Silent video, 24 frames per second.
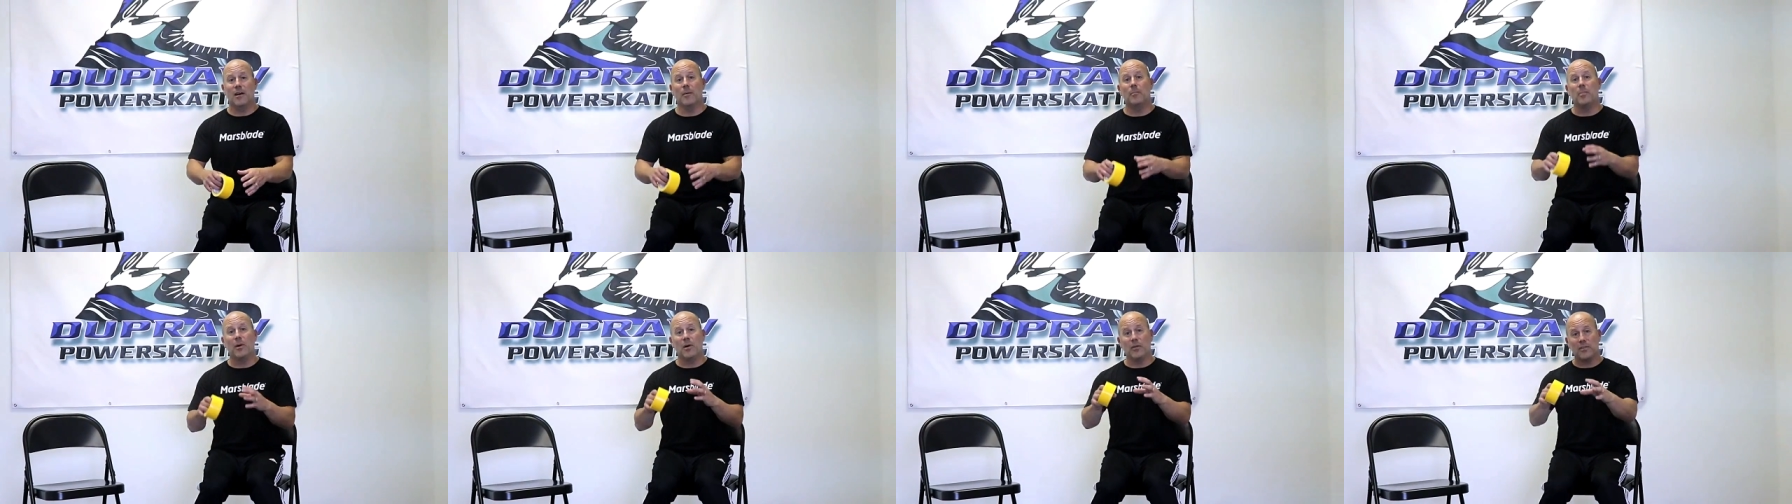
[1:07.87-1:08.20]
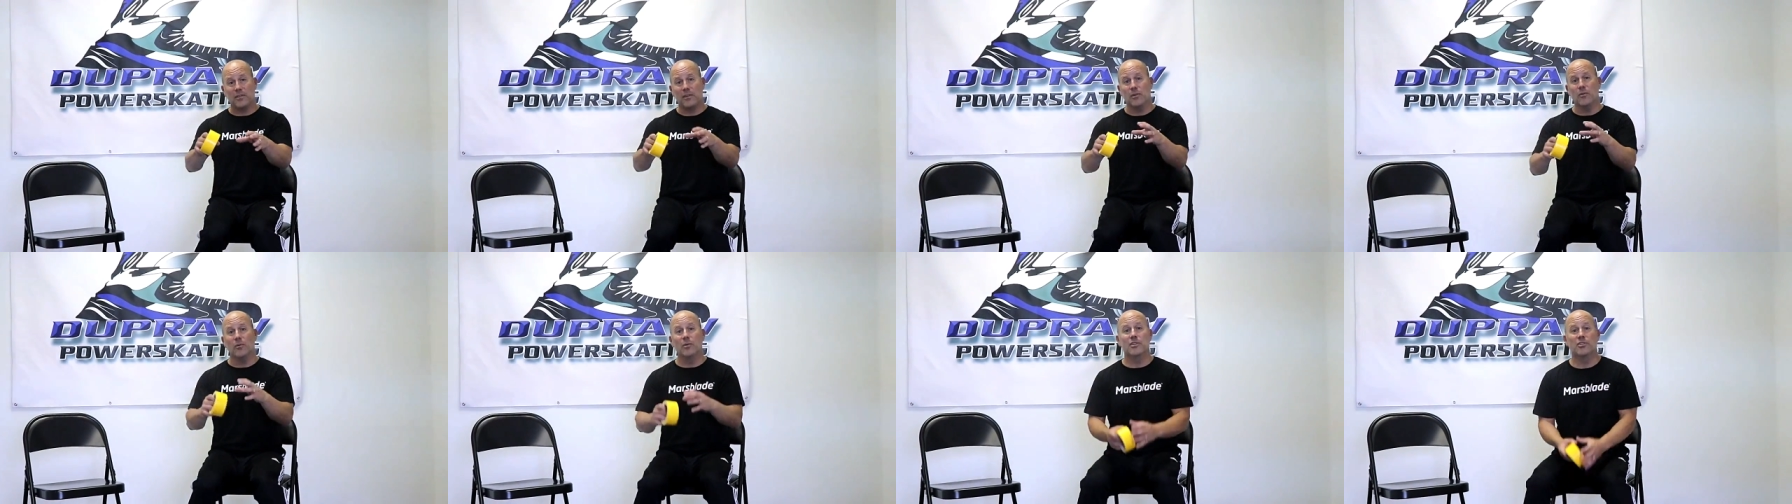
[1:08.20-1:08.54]

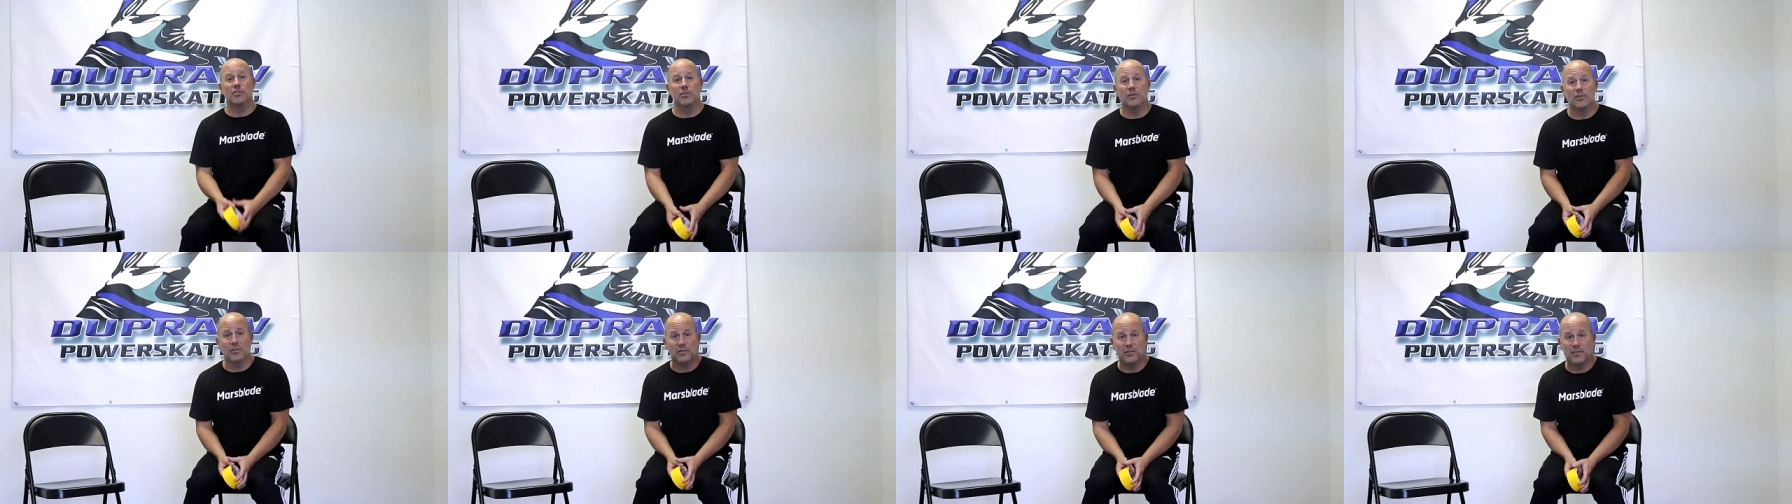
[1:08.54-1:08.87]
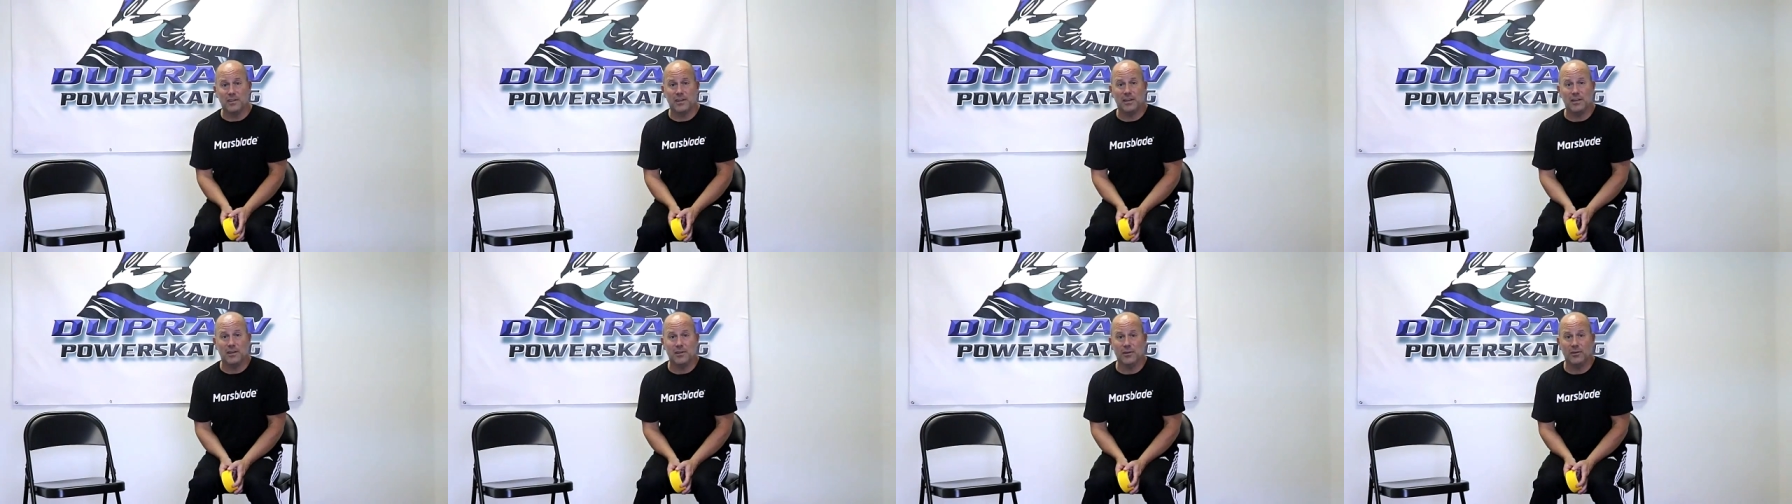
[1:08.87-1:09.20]
about the original
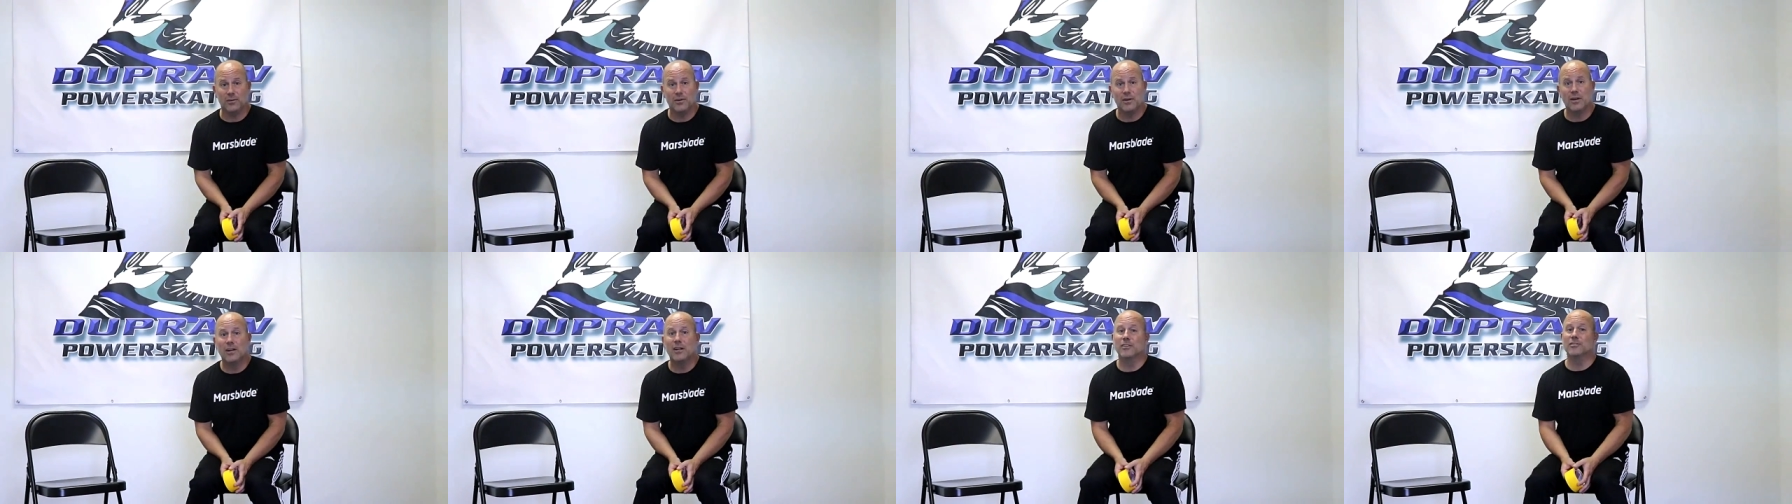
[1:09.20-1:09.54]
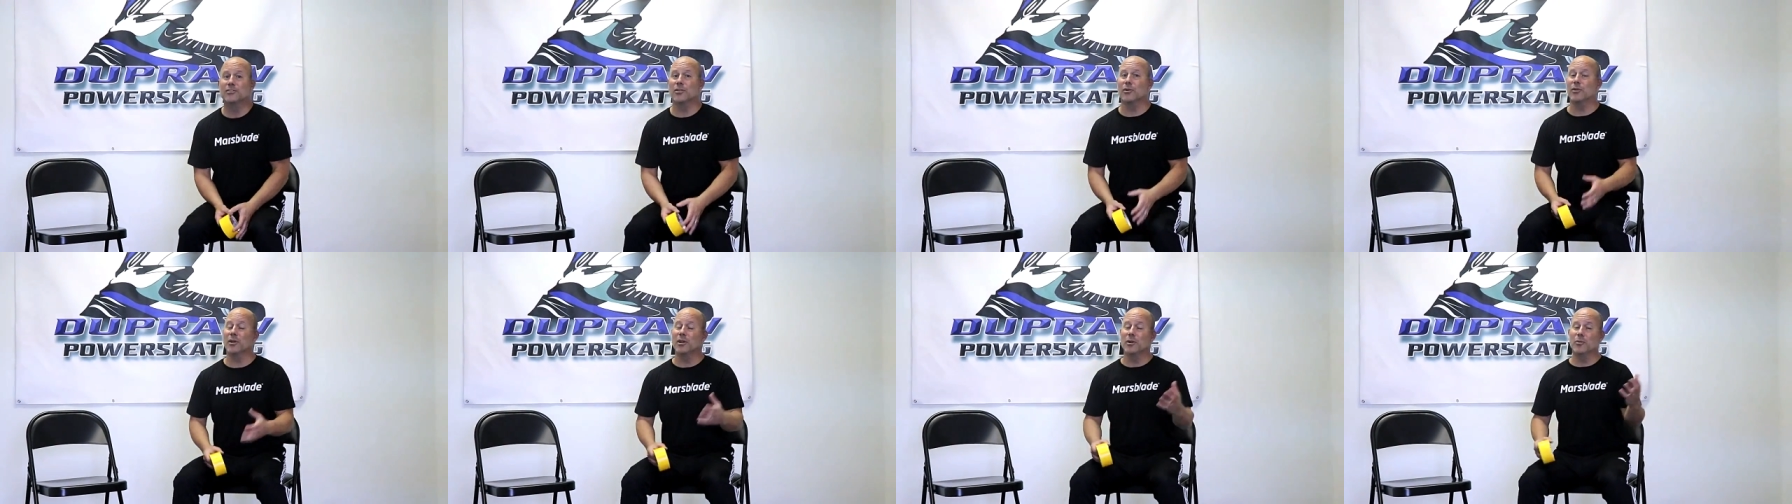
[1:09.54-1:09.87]
video.
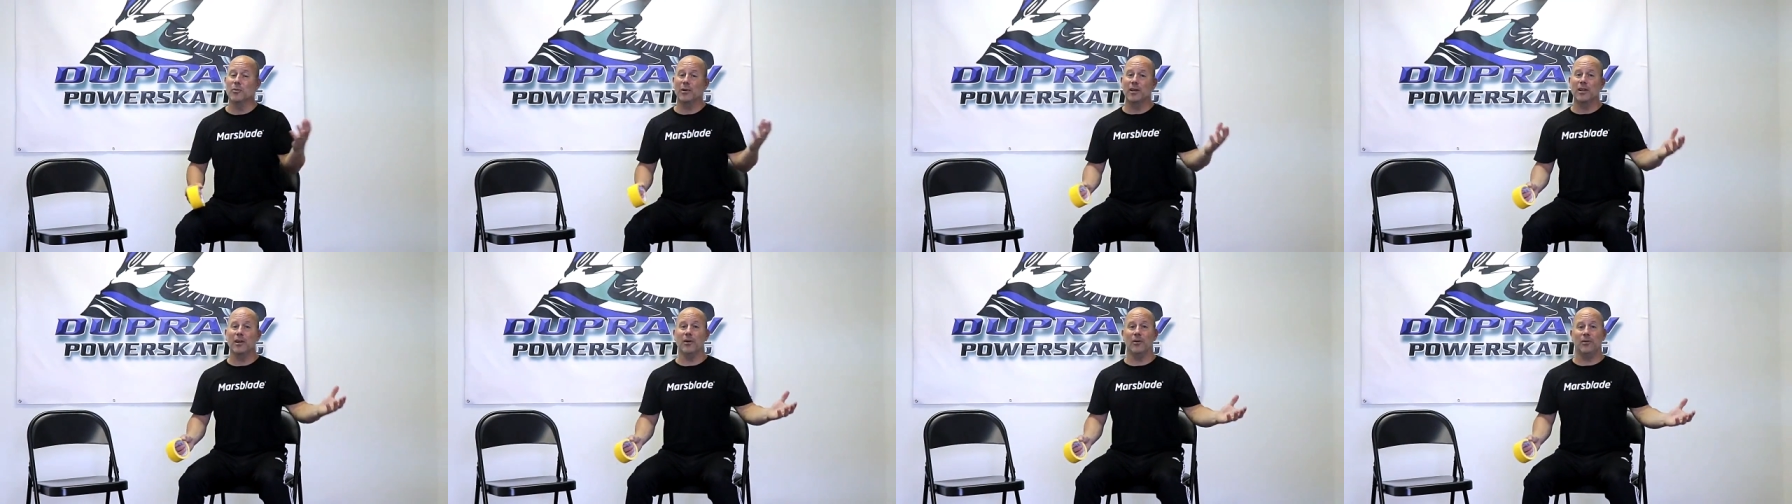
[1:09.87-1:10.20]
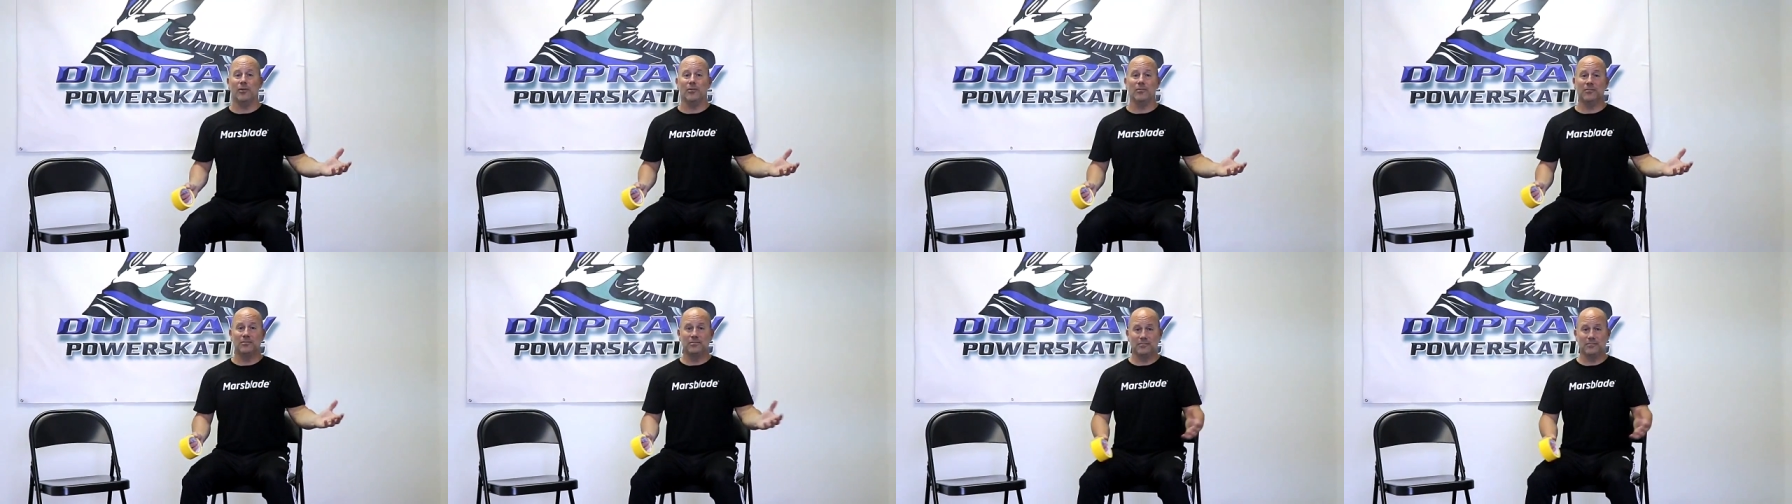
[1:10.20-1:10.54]
So here we go.